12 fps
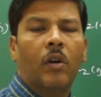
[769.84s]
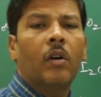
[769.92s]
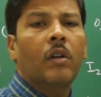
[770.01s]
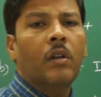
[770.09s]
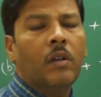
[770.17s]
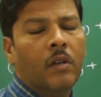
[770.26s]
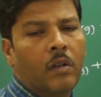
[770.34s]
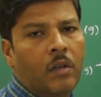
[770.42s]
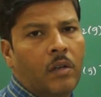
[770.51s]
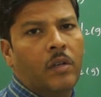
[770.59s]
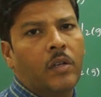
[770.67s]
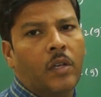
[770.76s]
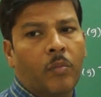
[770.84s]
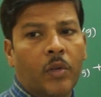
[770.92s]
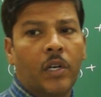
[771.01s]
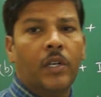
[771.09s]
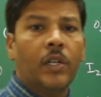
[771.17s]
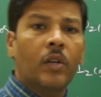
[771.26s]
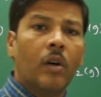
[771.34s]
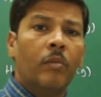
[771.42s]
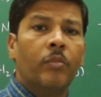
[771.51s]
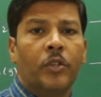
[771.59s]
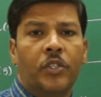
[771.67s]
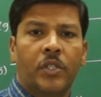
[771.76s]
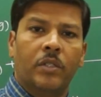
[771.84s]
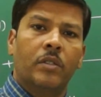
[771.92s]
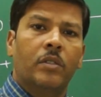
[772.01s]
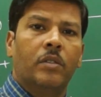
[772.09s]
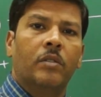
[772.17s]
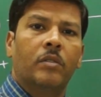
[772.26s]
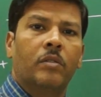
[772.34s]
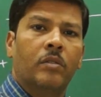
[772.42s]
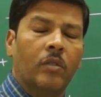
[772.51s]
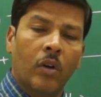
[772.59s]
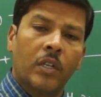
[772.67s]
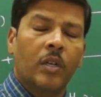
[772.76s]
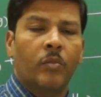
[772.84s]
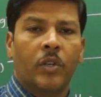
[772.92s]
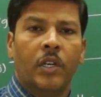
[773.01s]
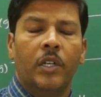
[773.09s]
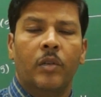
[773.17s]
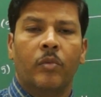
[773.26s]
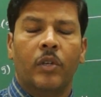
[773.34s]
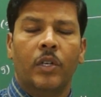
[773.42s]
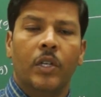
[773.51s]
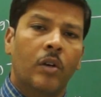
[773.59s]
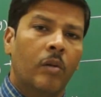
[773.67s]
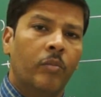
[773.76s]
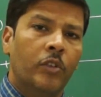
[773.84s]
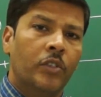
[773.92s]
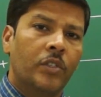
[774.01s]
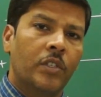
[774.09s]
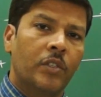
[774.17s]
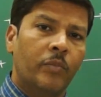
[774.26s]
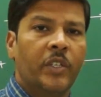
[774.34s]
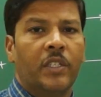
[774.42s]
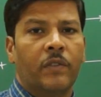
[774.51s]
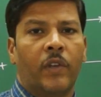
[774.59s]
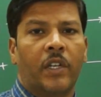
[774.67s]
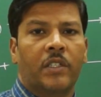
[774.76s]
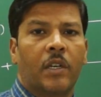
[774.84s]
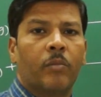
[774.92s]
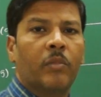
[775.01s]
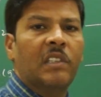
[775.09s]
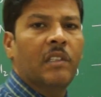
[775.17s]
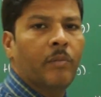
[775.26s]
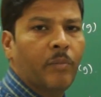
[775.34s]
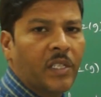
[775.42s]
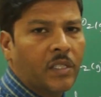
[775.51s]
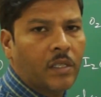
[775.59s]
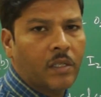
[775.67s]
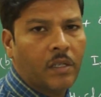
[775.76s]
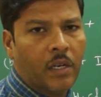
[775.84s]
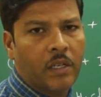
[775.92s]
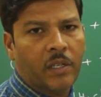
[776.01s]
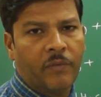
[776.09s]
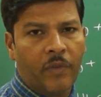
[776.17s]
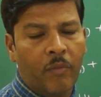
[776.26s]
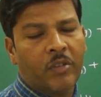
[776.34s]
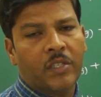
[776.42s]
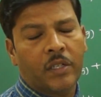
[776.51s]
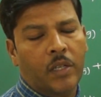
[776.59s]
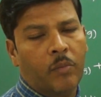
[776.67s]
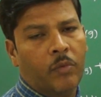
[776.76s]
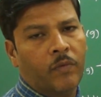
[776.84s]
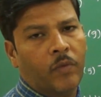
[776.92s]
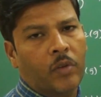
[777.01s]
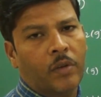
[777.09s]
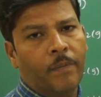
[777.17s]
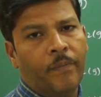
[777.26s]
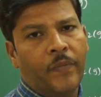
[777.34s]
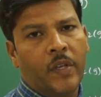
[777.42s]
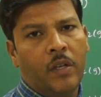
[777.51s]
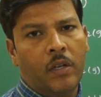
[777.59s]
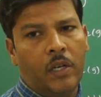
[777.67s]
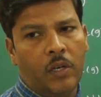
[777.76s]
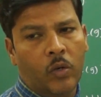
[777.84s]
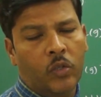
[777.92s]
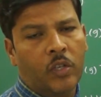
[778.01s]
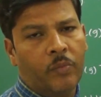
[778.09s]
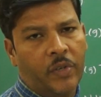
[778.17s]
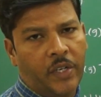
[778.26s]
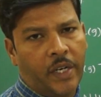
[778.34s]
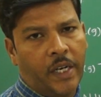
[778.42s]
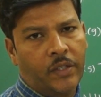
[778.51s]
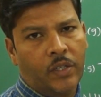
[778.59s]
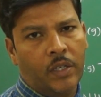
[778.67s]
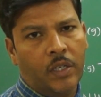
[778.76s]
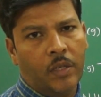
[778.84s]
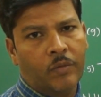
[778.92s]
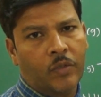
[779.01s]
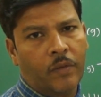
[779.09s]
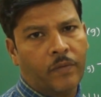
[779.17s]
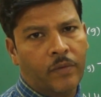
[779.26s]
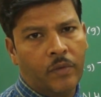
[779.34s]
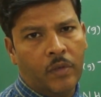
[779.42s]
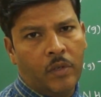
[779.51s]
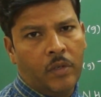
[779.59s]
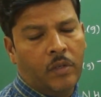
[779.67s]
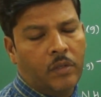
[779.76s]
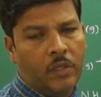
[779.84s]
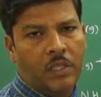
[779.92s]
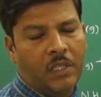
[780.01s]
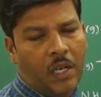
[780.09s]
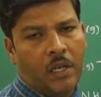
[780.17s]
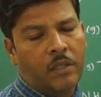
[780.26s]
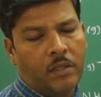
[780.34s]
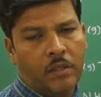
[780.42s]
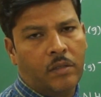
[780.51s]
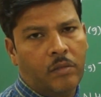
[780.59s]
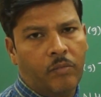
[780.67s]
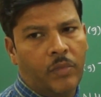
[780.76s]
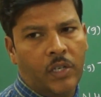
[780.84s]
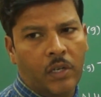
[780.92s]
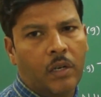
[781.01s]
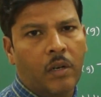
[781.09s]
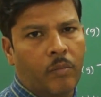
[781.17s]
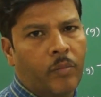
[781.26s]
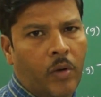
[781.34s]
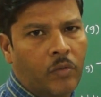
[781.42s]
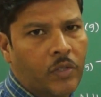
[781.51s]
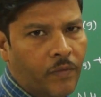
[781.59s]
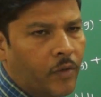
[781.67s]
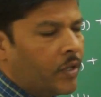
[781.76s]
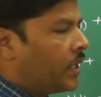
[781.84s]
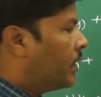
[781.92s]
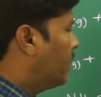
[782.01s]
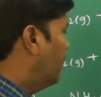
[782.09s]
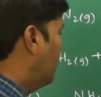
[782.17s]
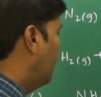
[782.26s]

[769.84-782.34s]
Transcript: All chemical decompositions, all chemical de decompositions means, for example, the best and the famous example for endothermic reaction in terms of the salts, mineral compounds, if you take,